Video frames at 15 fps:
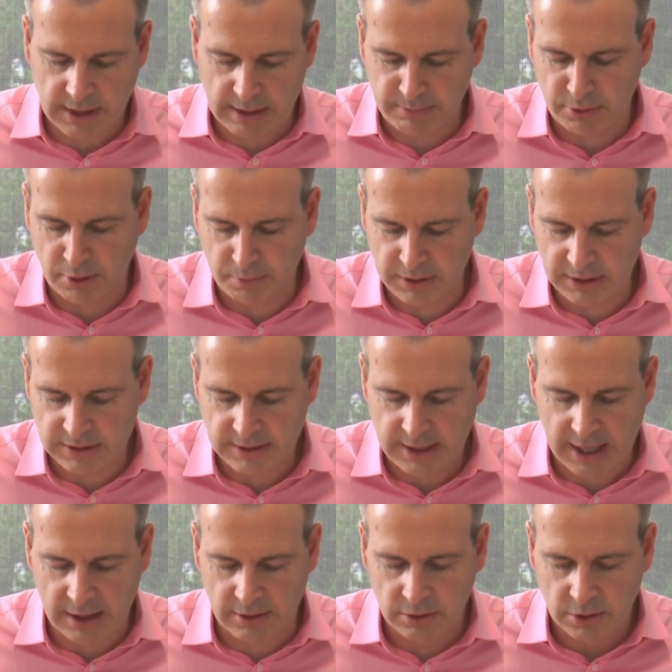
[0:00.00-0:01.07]
That property is
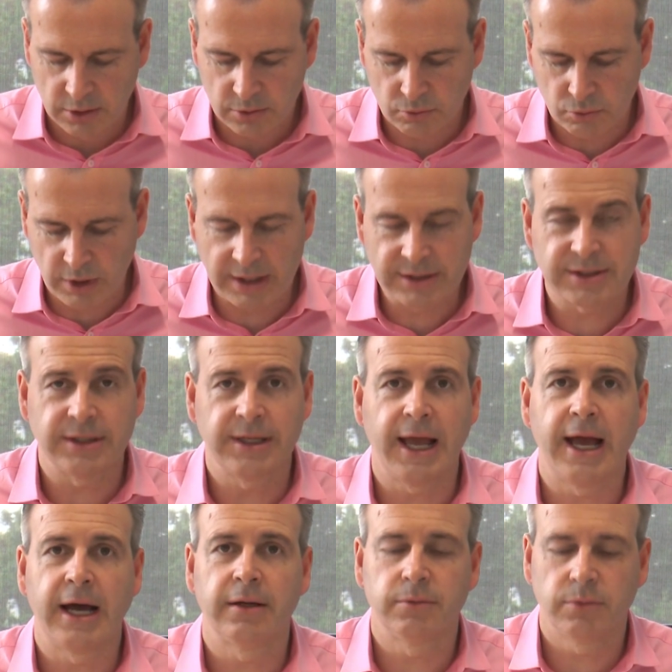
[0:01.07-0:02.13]
now rented
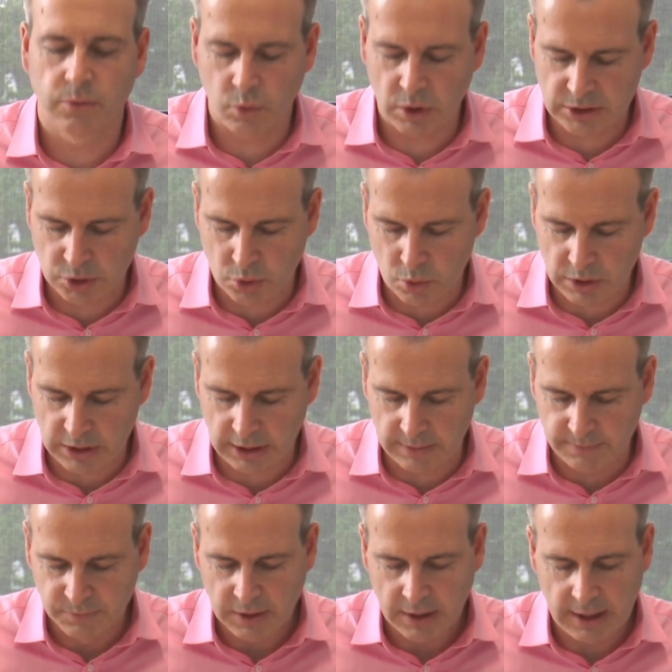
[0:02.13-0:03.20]
out. We're
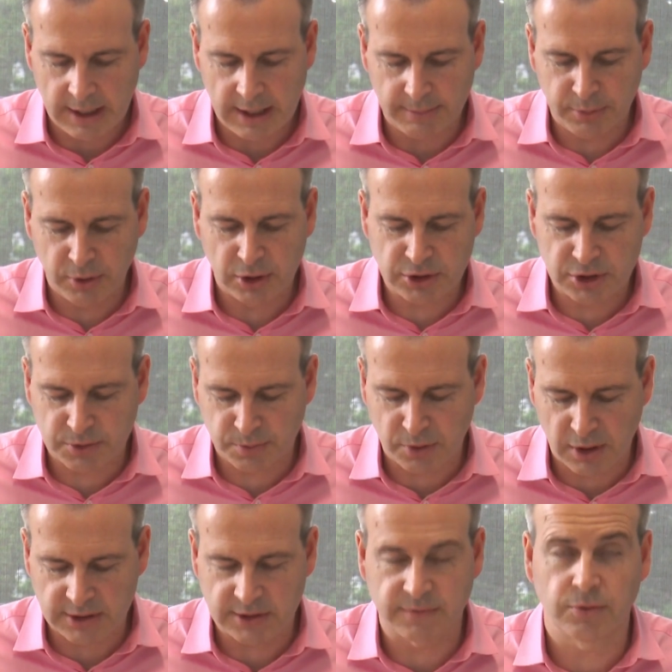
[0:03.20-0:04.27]
talking purchase
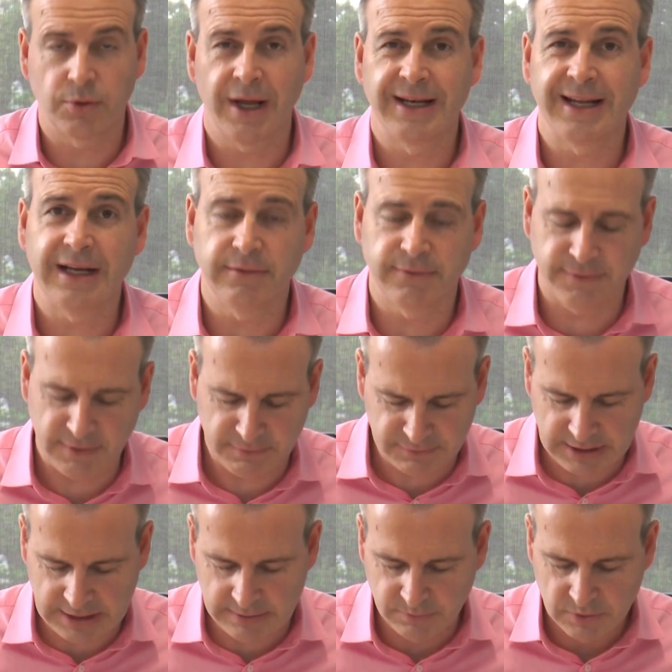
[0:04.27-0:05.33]
price of around
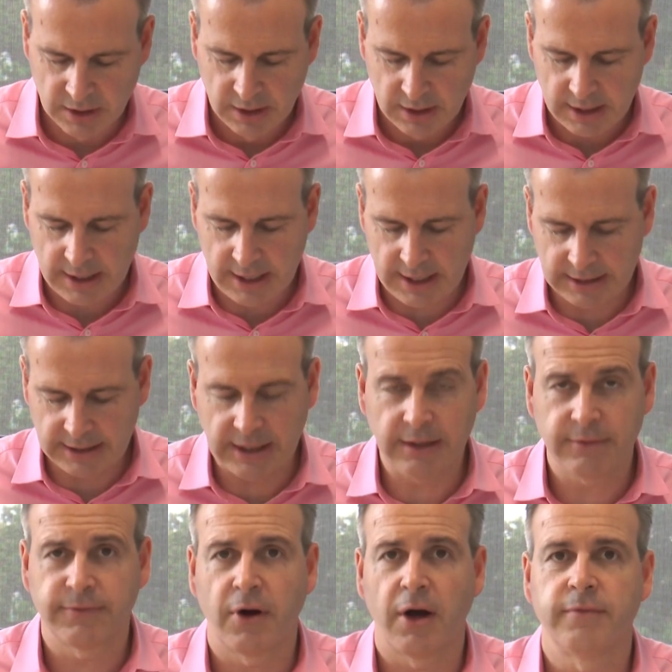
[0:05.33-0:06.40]
$850,
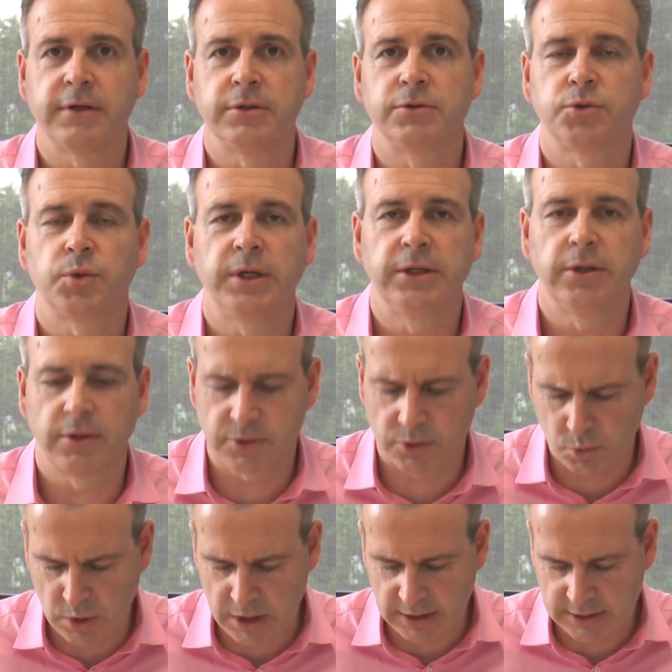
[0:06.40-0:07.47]
getting $520 a
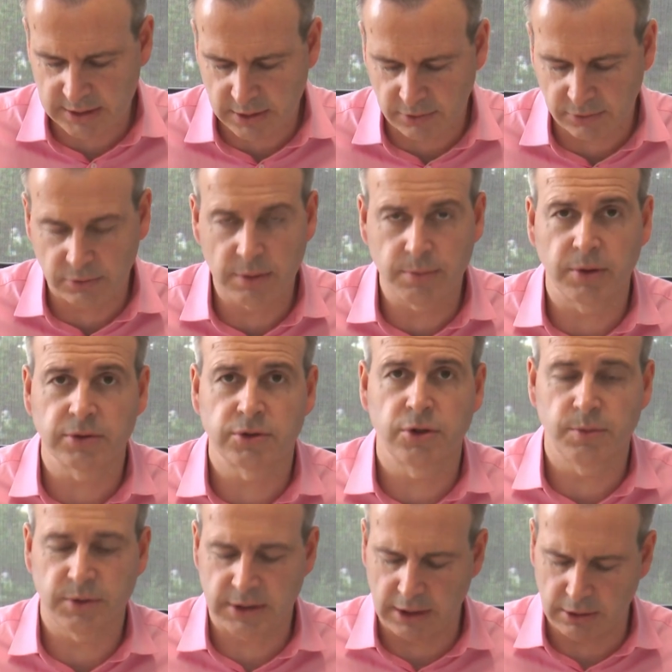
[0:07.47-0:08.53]
week, so a
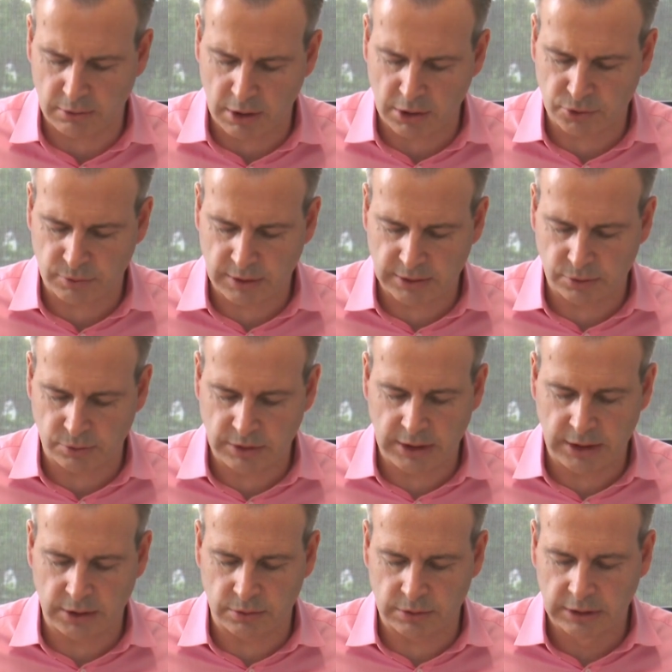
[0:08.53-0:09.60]
3.2% gross rental
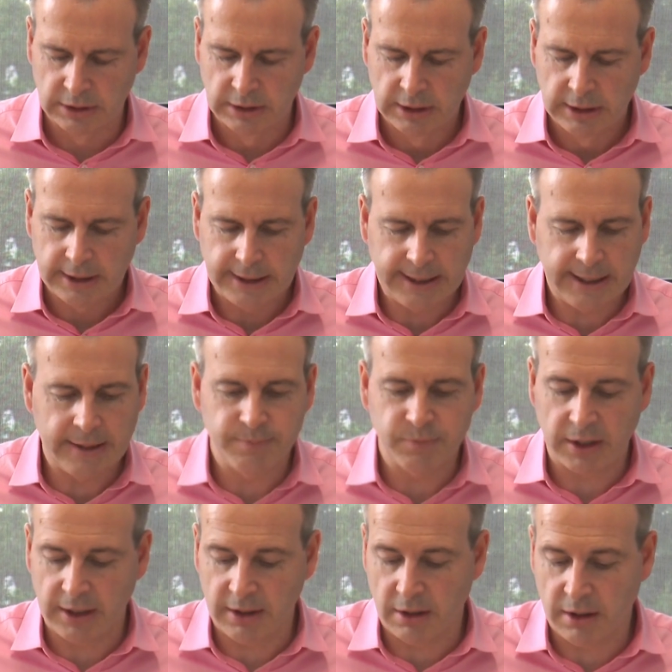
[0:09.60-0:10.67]
yield.
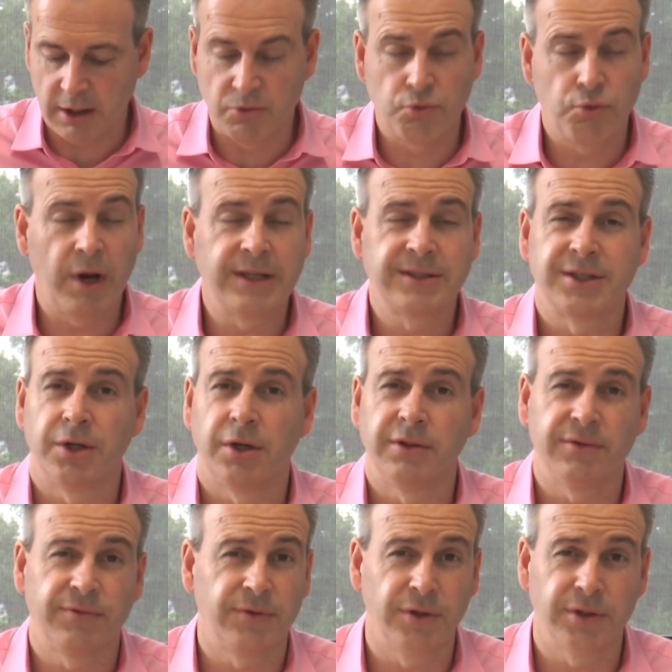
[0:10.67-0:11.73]
It rented on
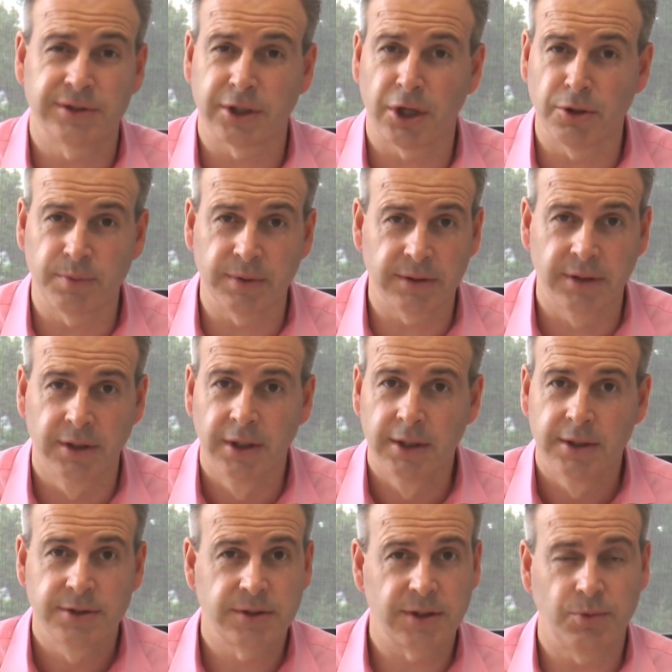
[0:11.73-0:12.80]
the first open,
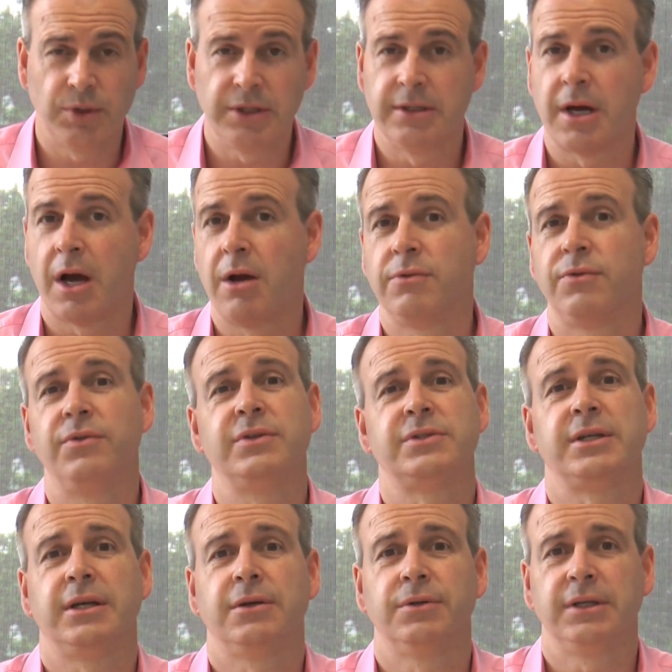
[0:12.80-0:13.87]
so we know that
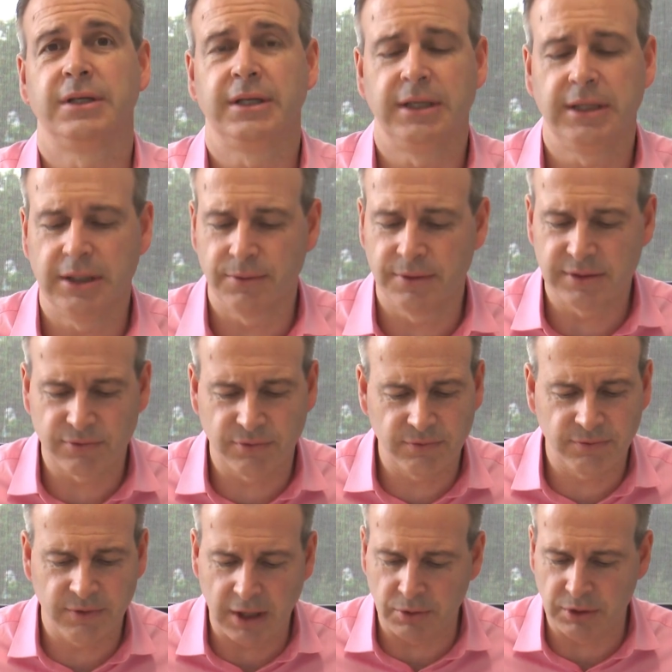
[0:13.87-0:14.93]
this area here is
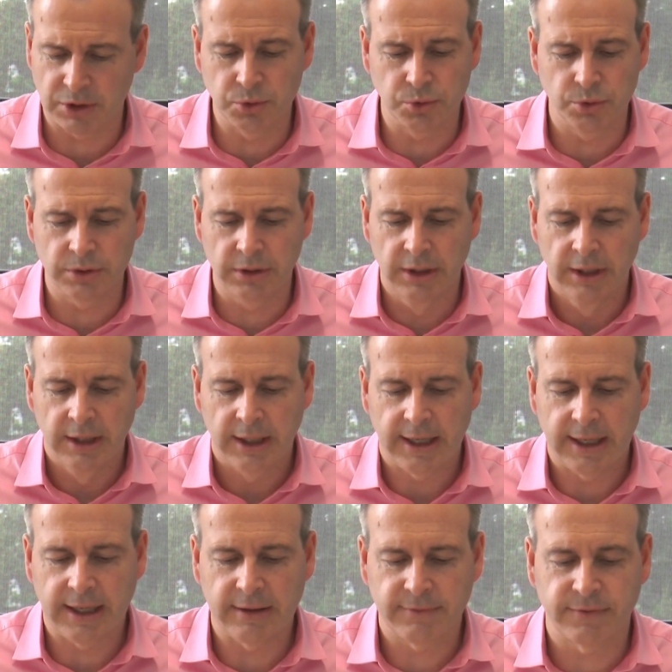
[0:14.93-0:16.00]
very good
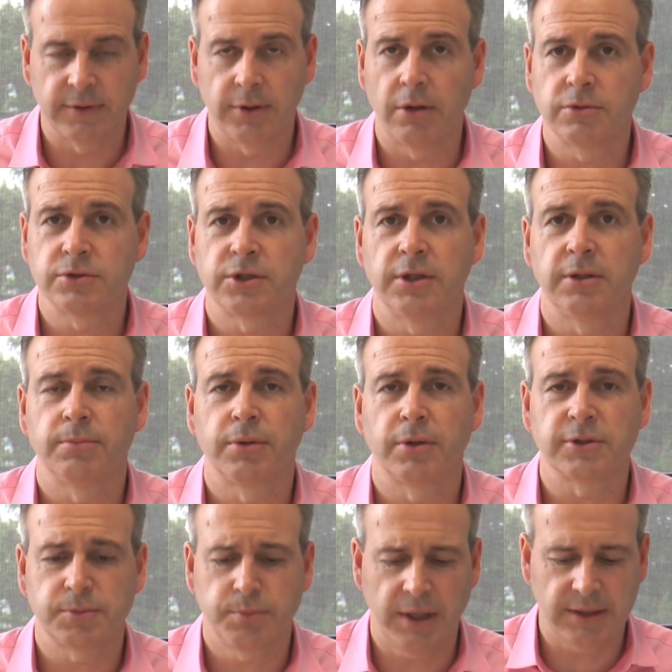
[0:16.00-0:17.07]
for long-term
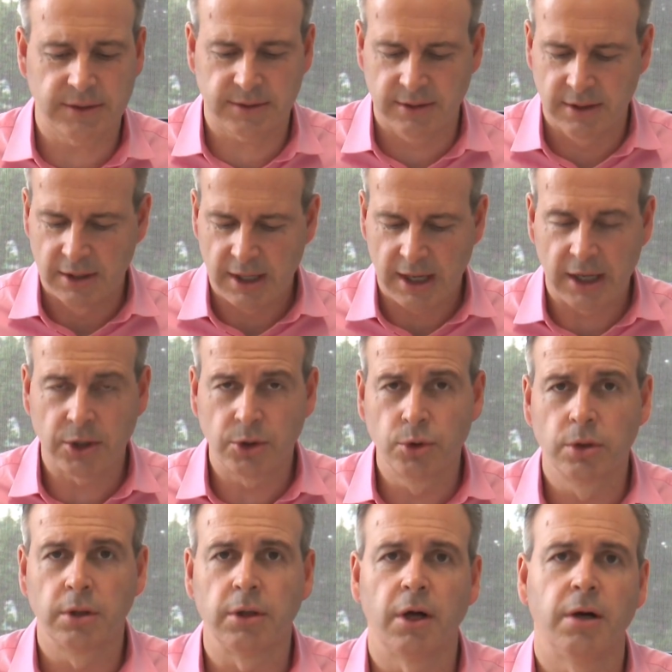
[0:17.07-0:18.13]
prospects, a
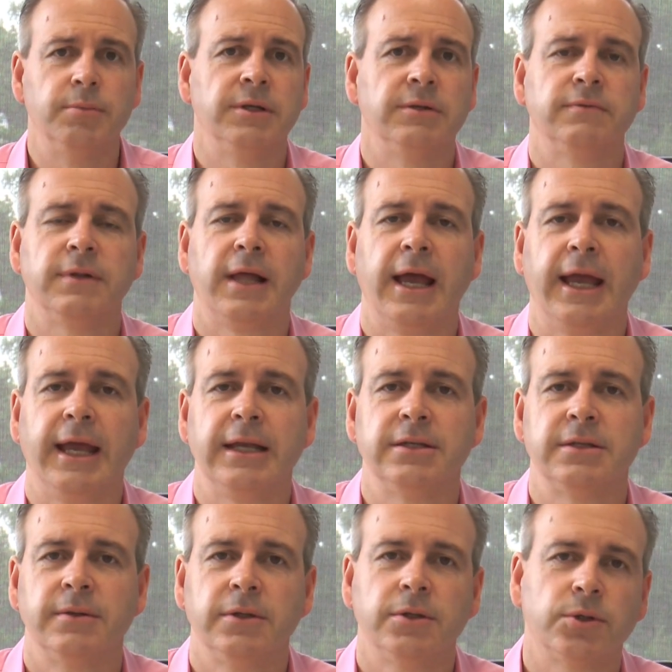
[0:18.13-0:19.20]
good allotment of
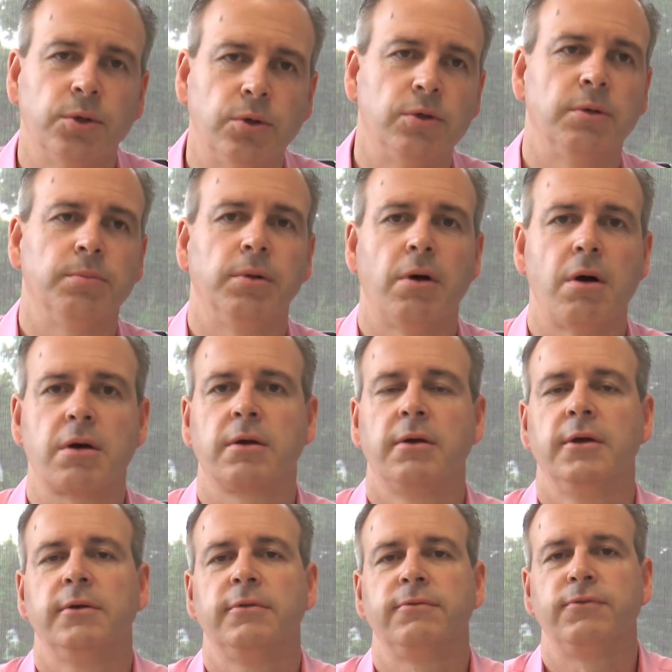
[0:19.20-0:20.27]
land, corner block,
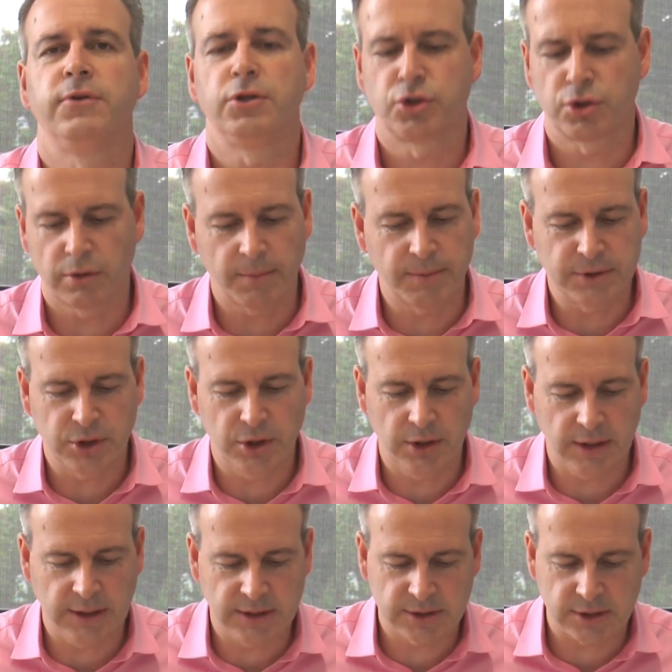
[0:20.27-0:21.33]
future
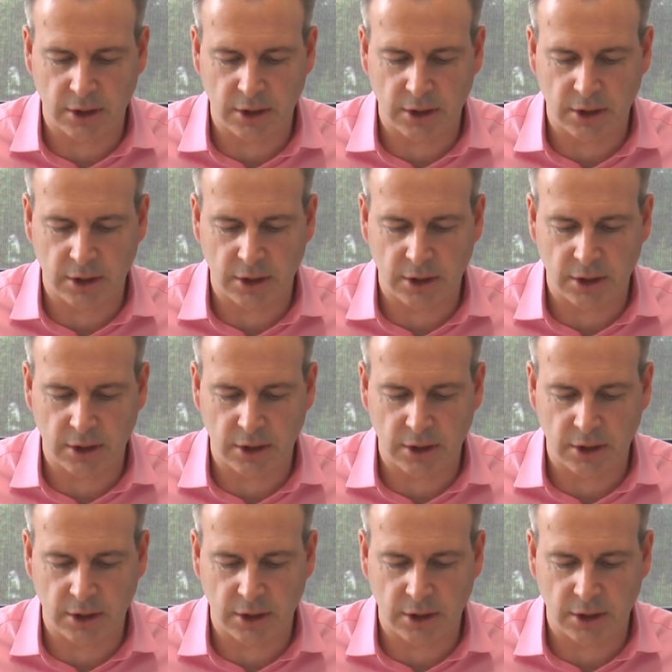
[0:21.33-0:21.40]
opportunities.